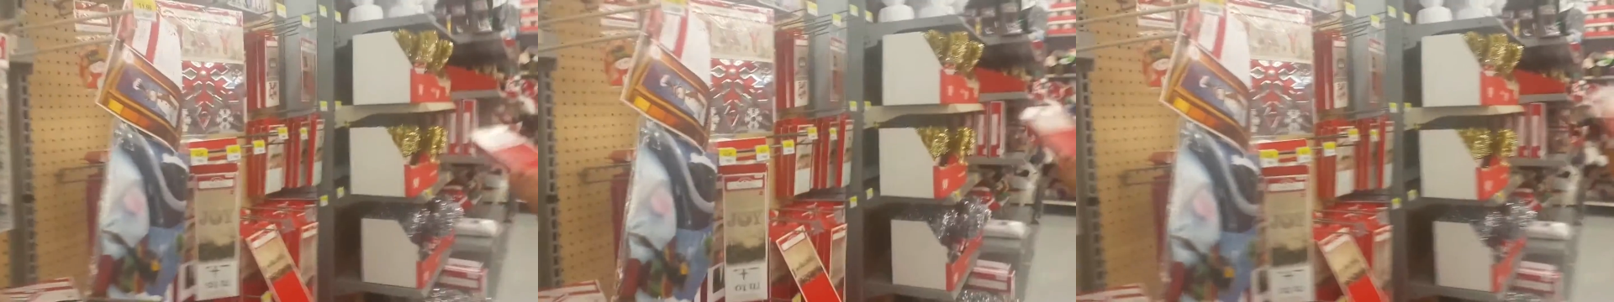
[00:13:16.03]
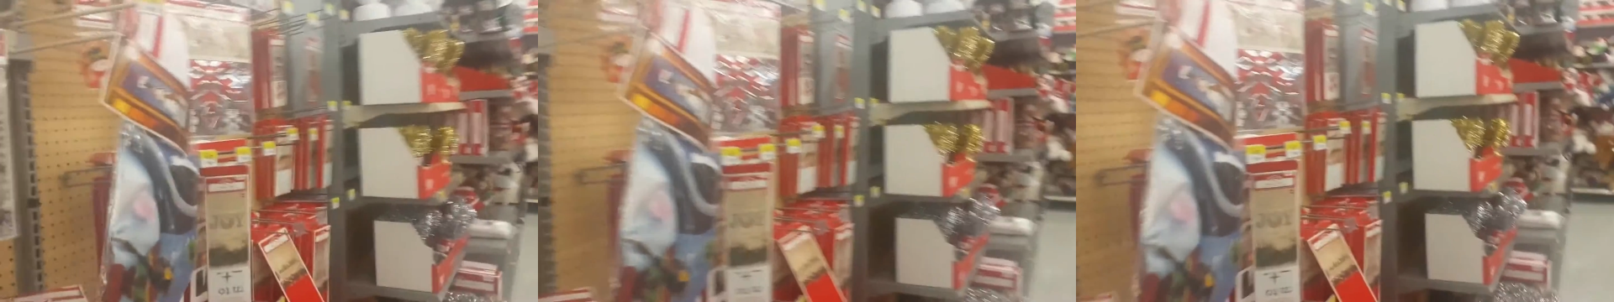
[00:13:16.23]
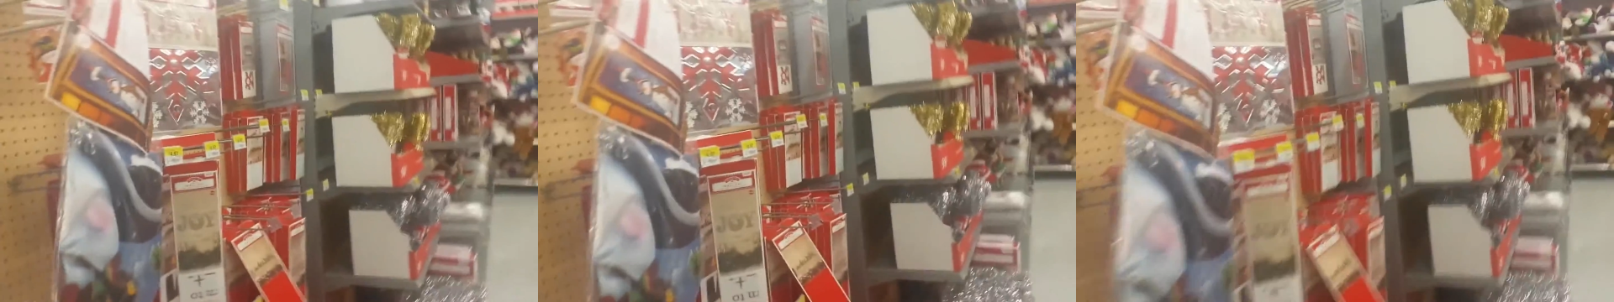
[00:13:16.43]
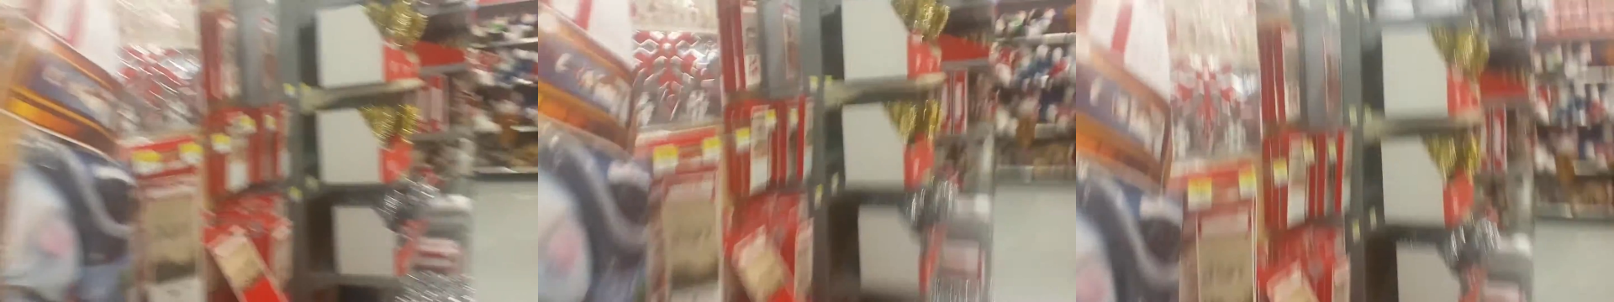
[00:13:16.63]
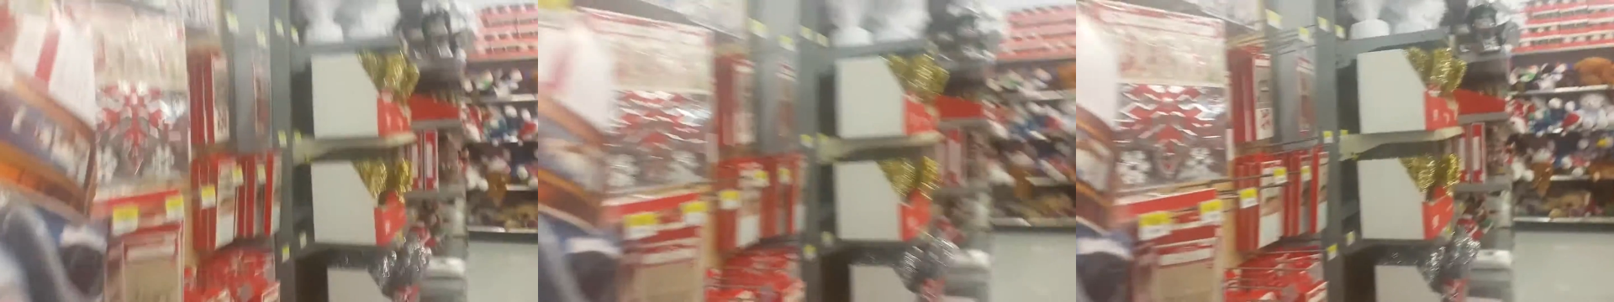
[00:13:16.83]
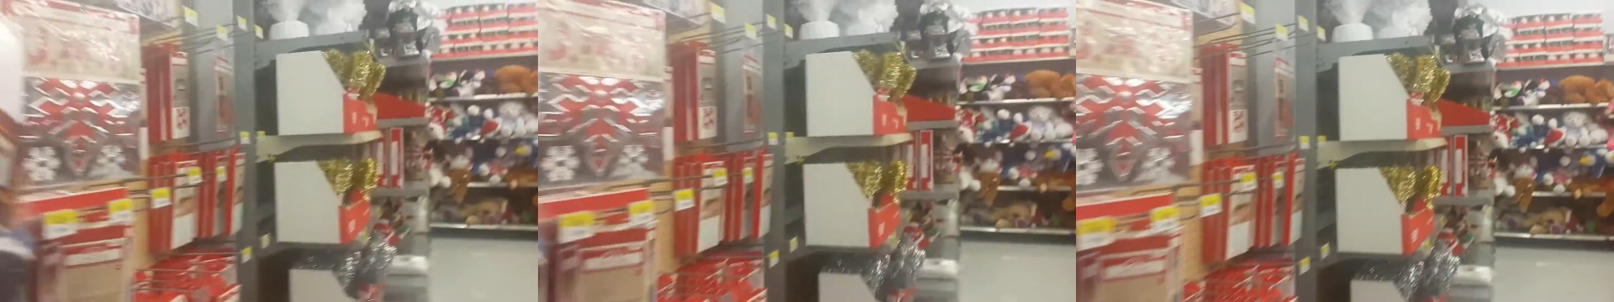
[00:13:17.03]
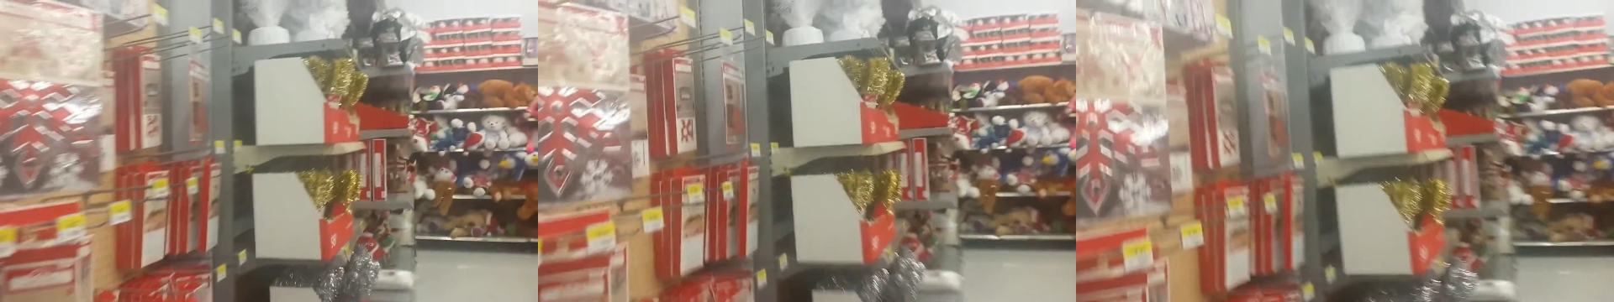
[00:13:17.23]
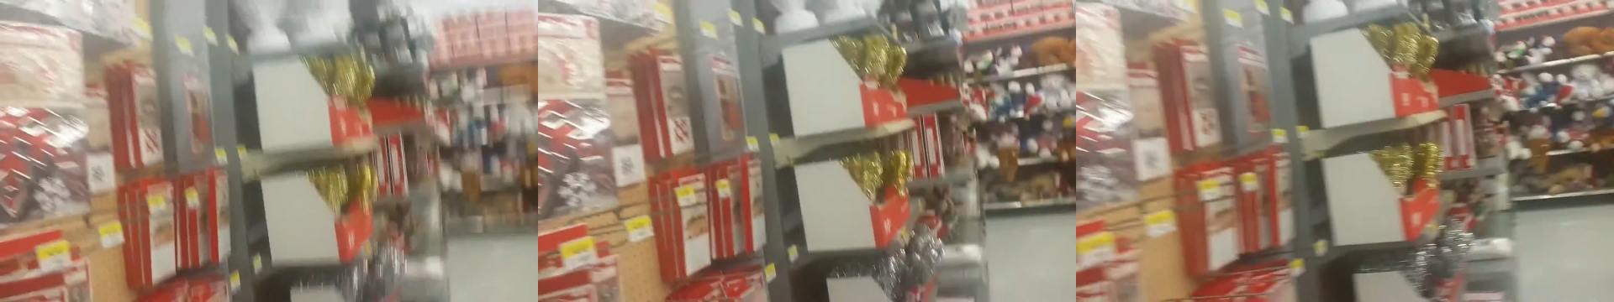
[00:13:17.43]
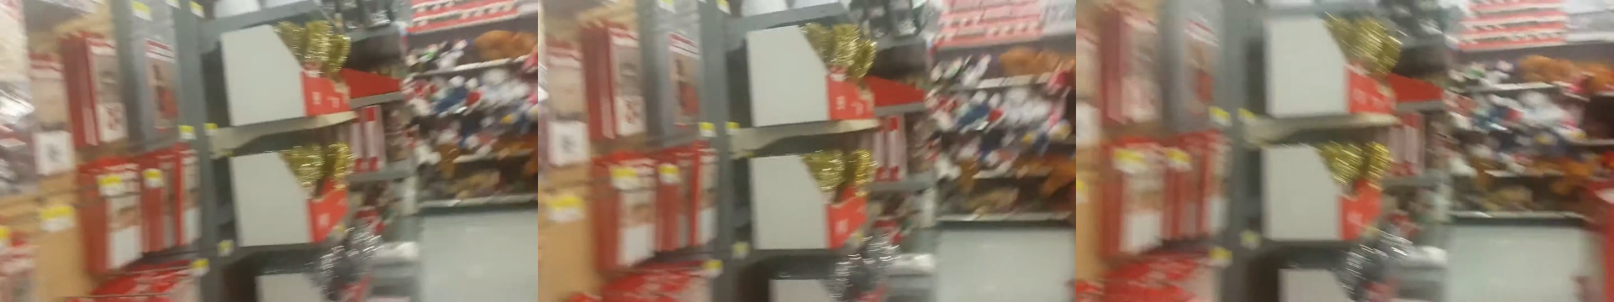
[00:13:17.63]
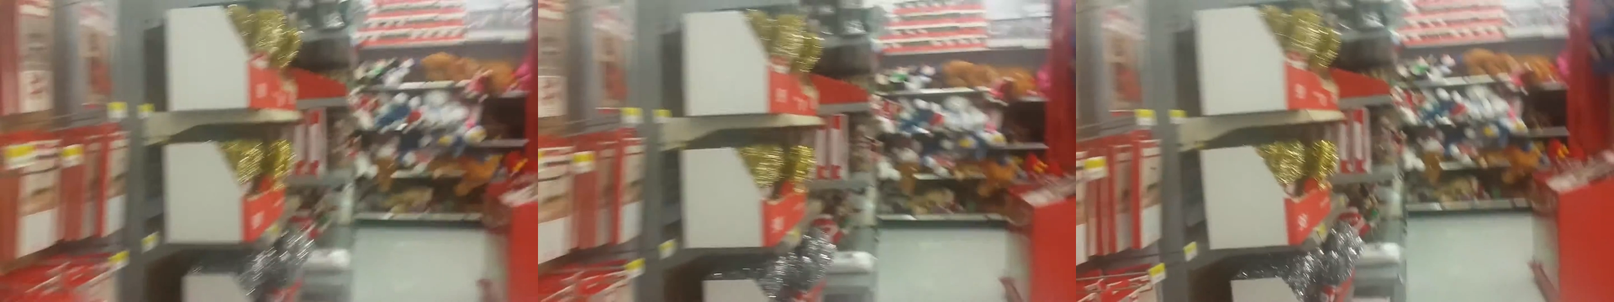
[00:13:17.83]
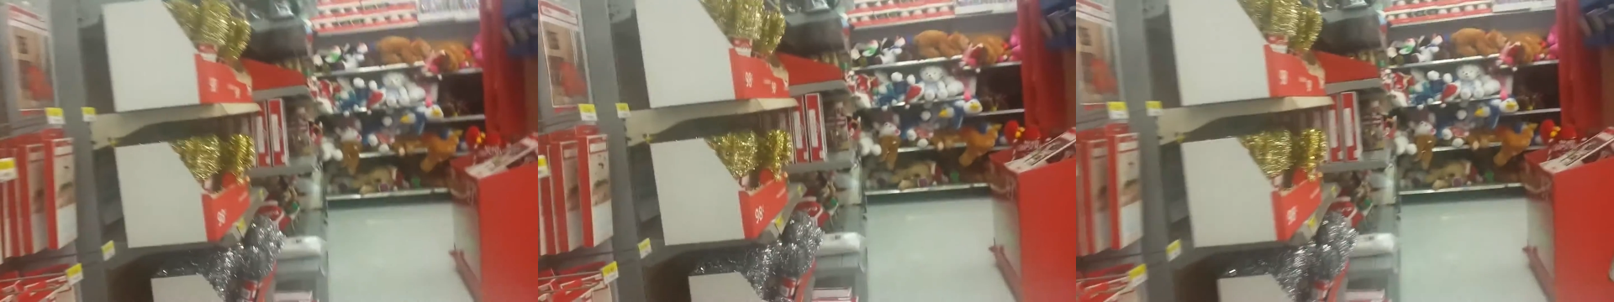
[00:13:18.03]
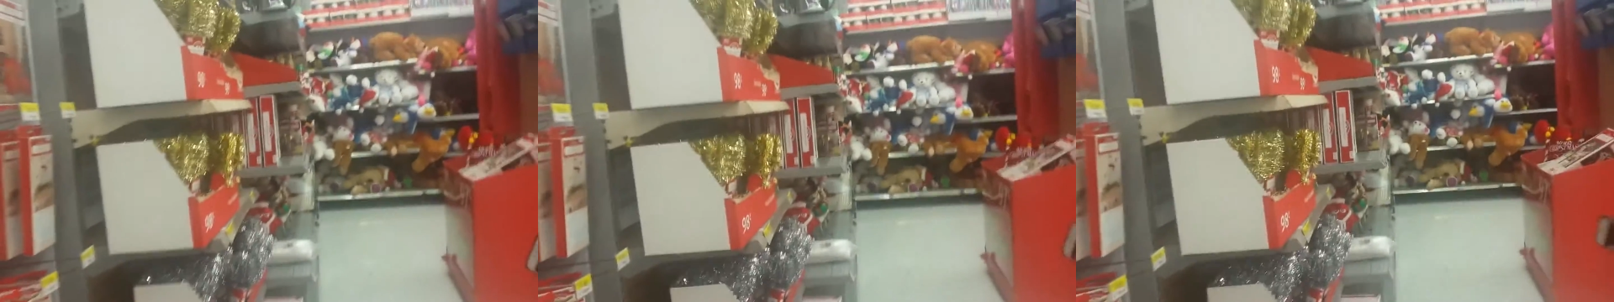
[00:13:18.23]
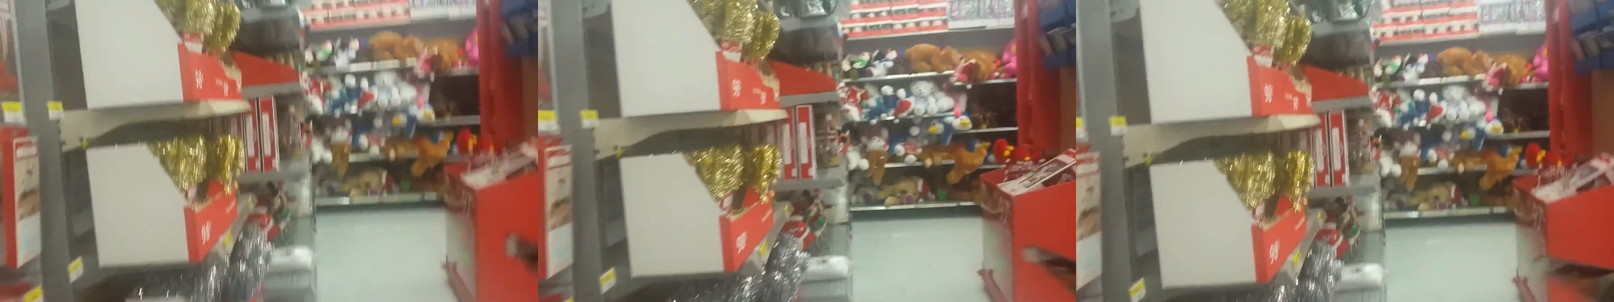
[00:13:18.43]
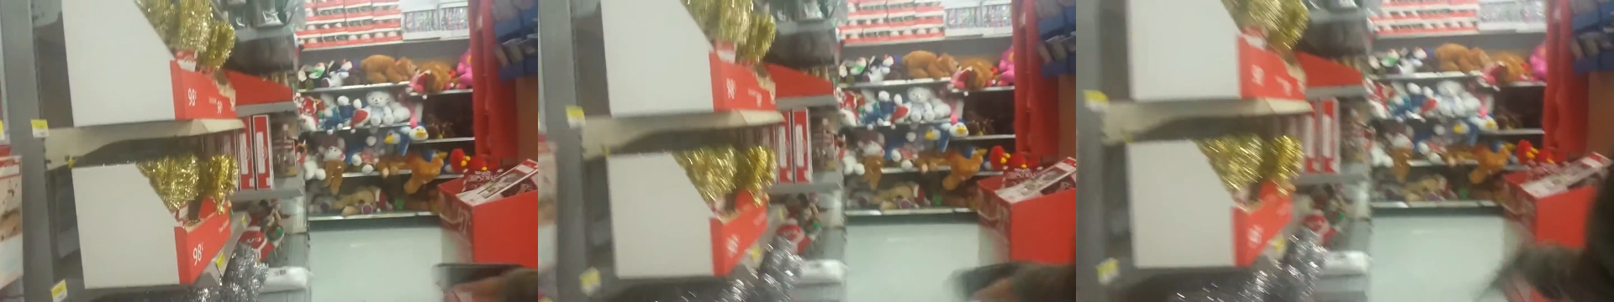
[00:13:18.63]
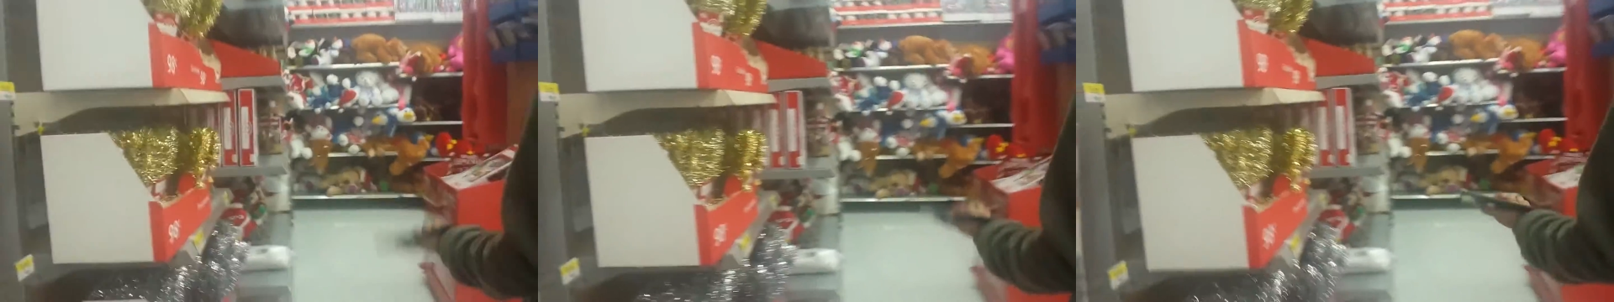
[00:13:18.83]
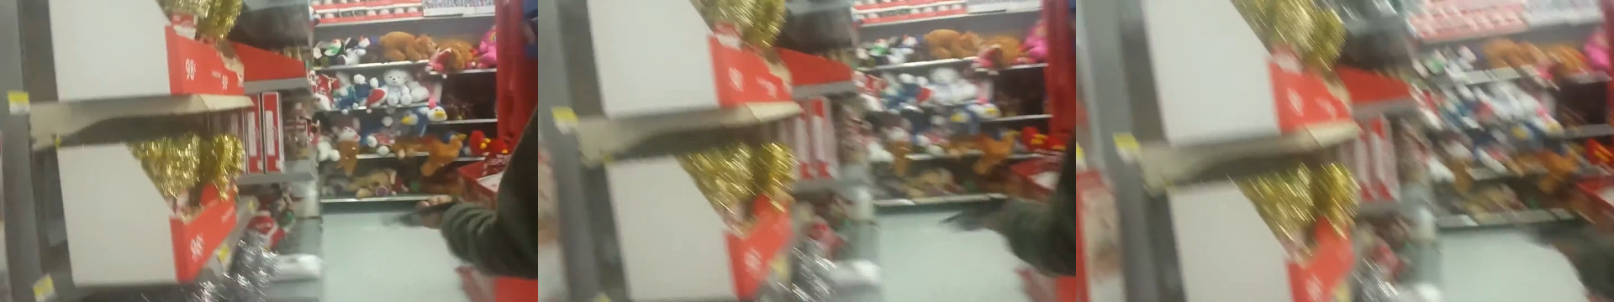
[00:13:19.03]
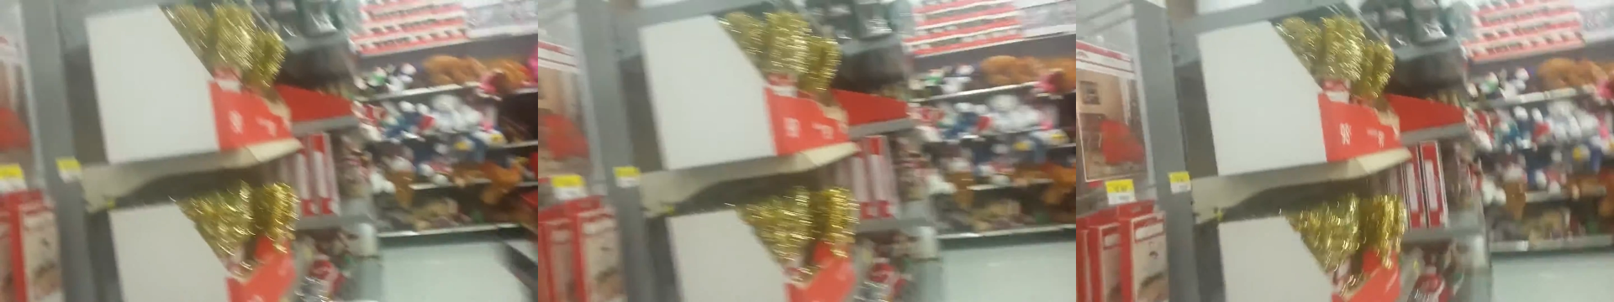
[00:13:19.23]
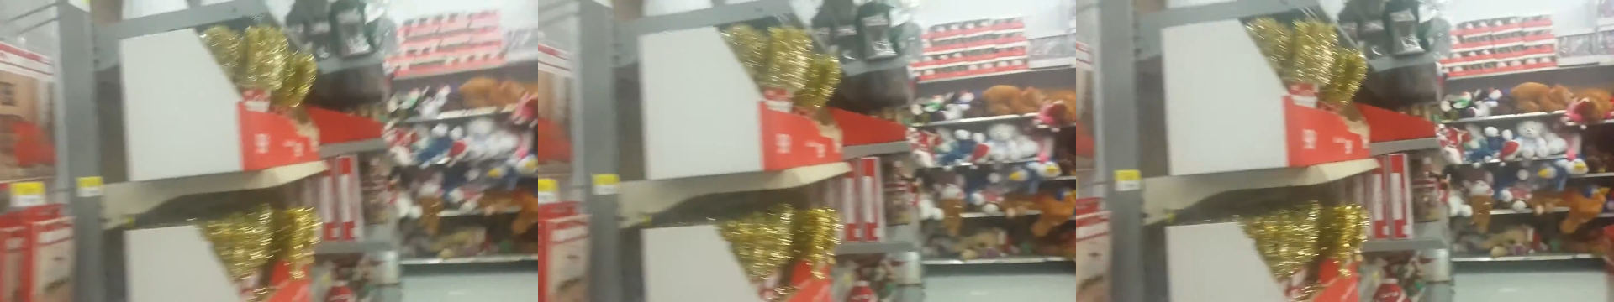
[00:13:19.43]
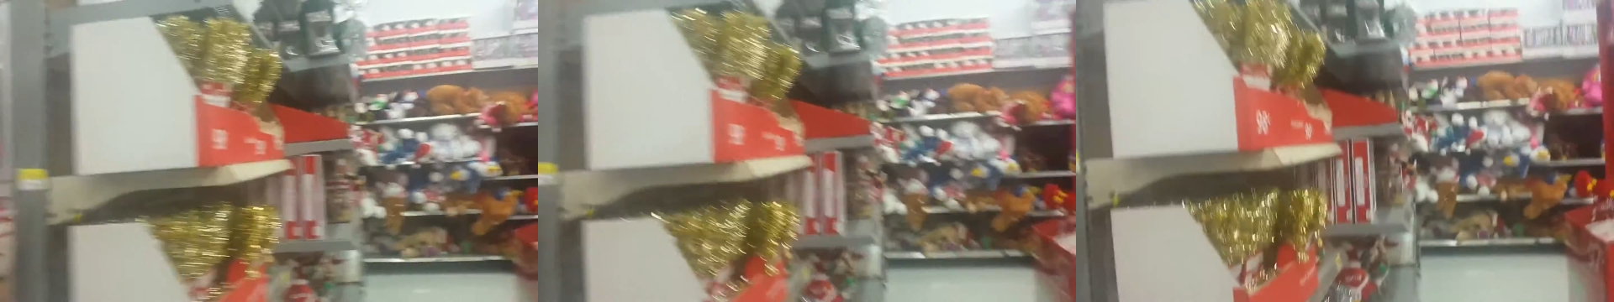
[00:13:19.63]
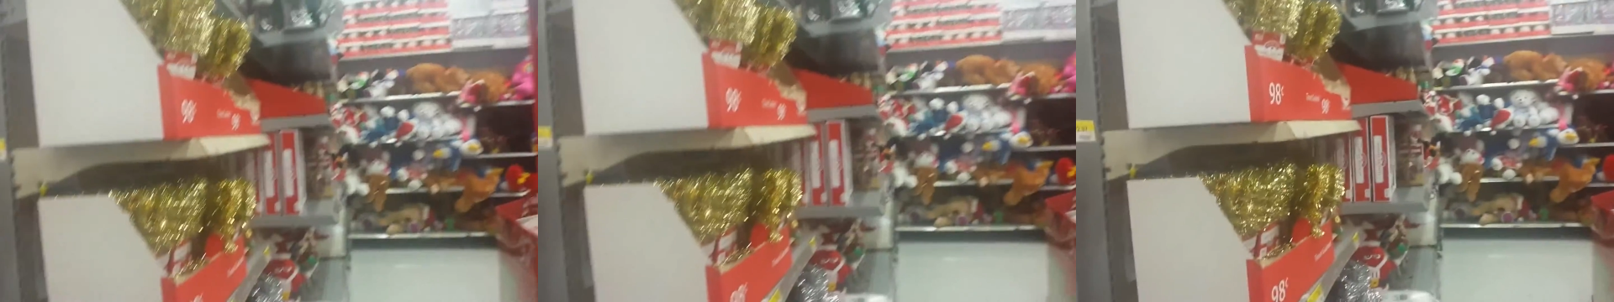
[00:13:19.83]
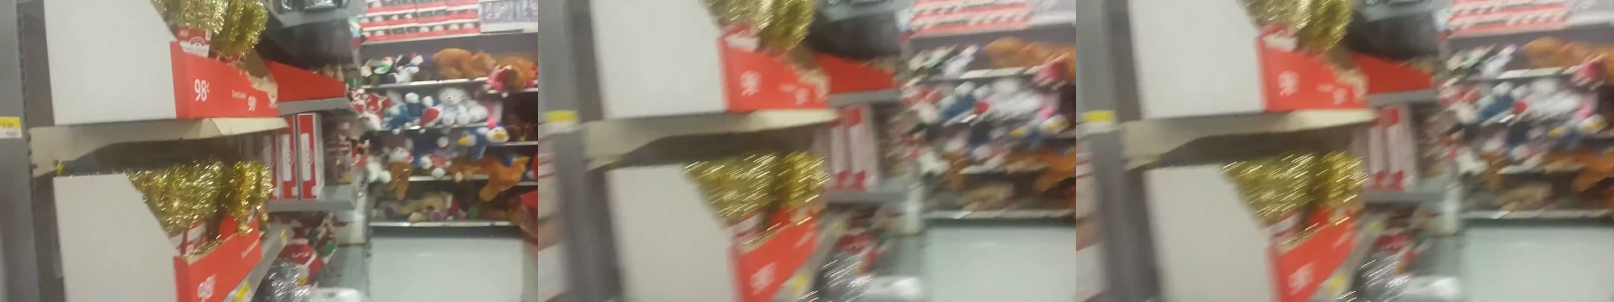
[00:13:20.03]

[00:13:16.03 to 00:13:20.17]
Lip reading: [unreadable: no face in view]